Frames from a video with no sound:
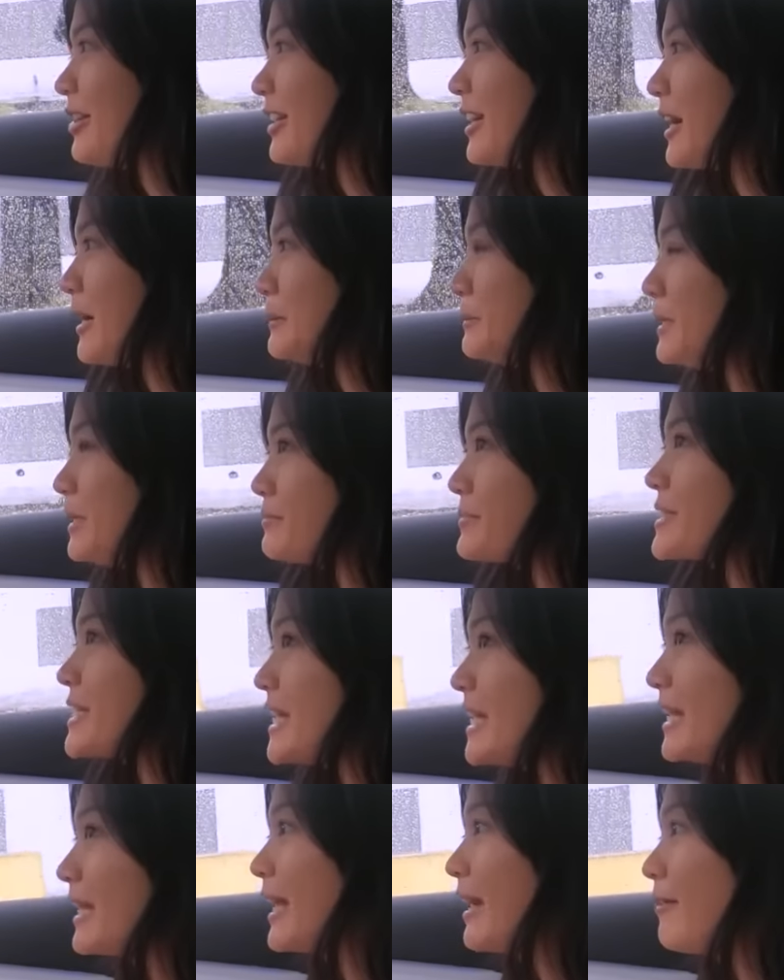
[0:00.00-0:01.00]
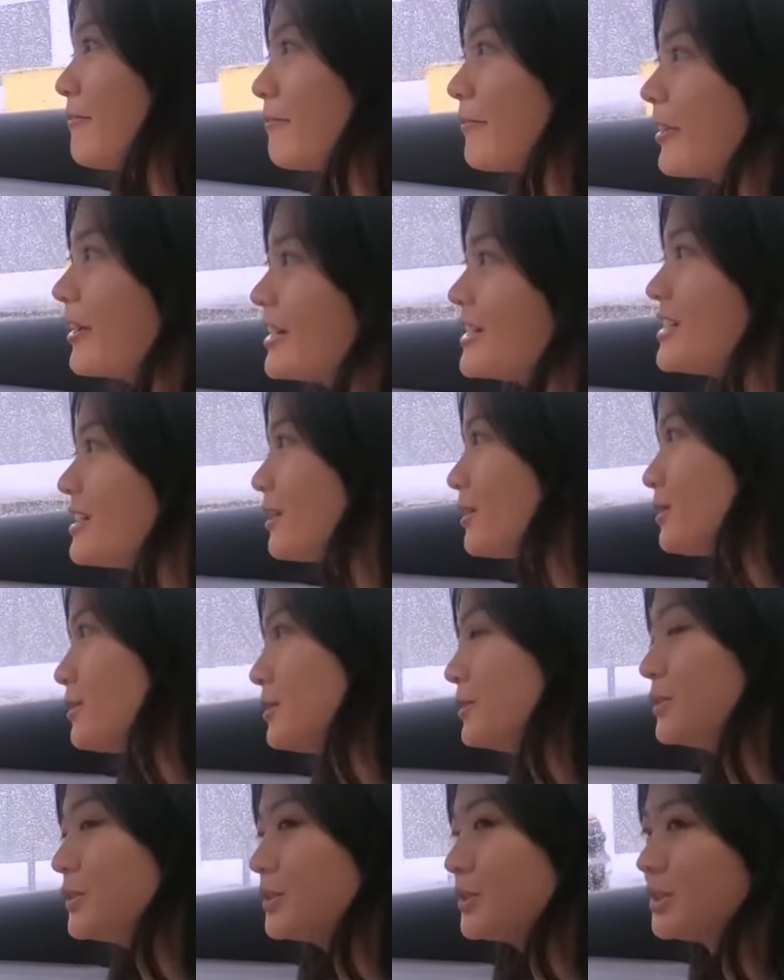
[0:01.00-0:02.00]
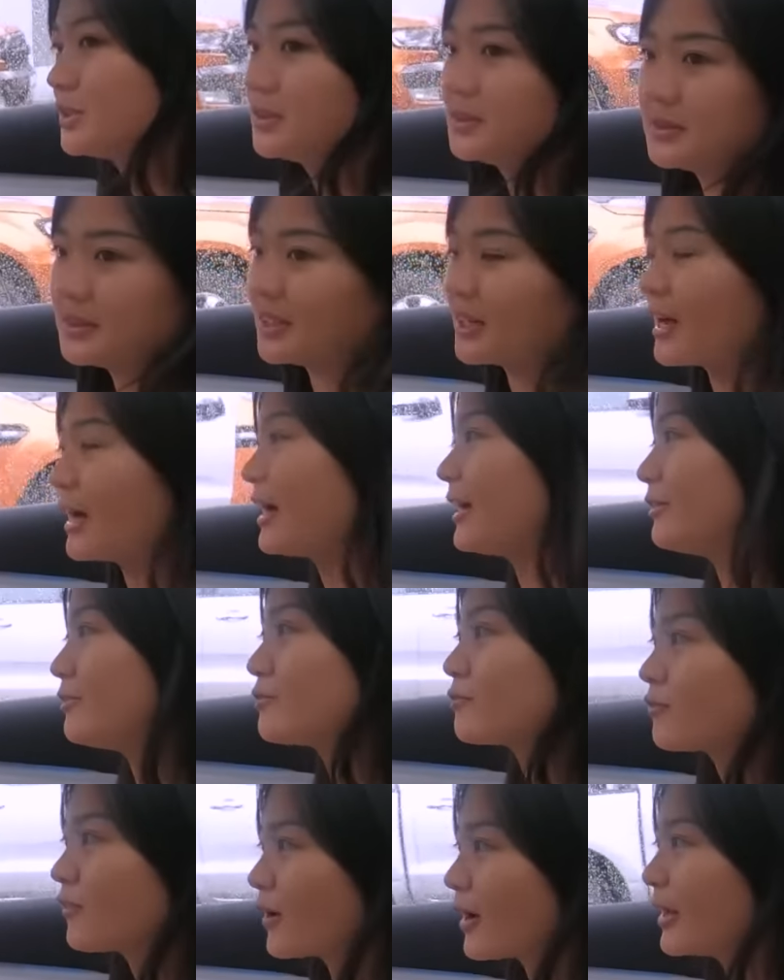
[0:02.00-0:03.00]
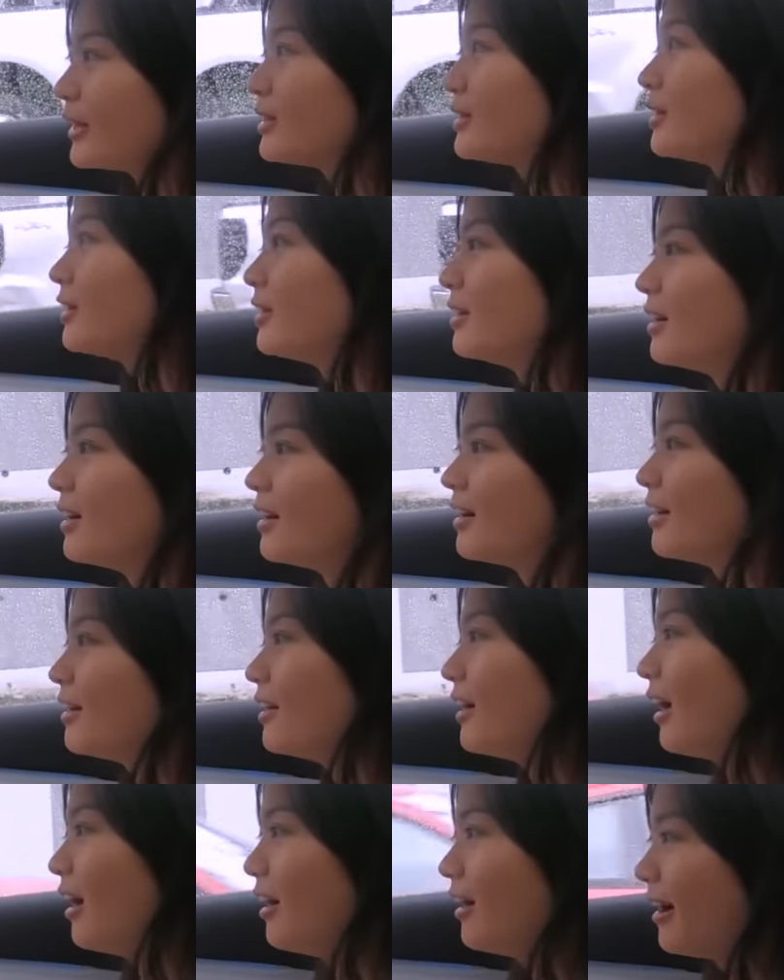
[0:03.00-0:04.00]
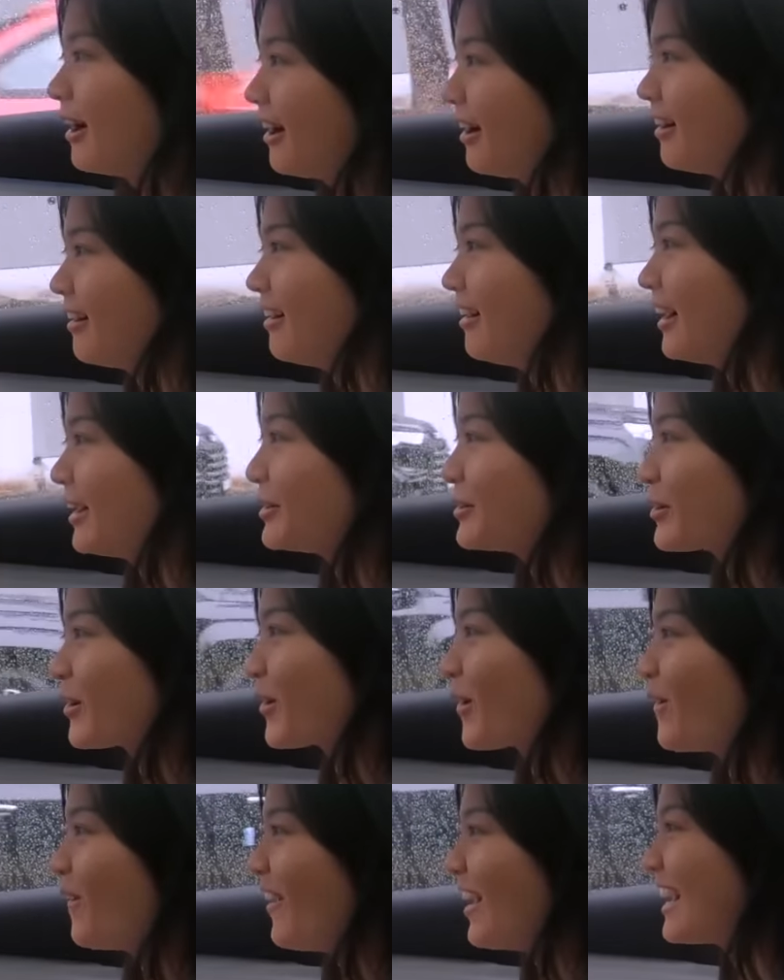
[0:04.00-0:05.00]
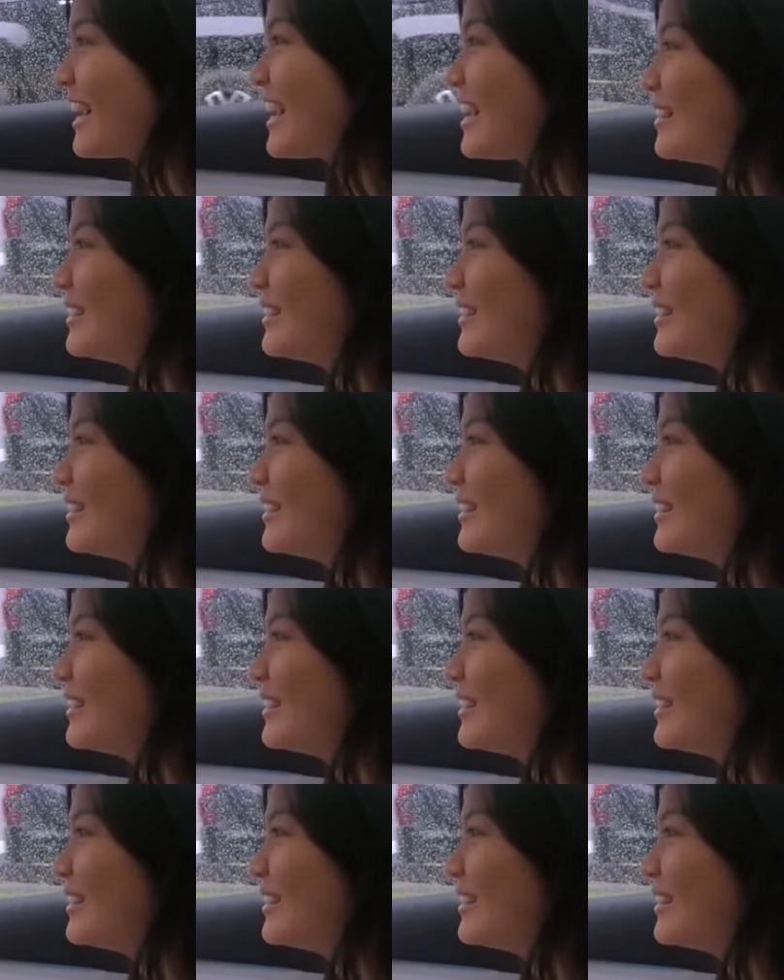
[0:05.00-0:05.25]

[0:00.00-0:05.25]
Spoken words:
come up saying that I'm very close to the car in front. I don't know what car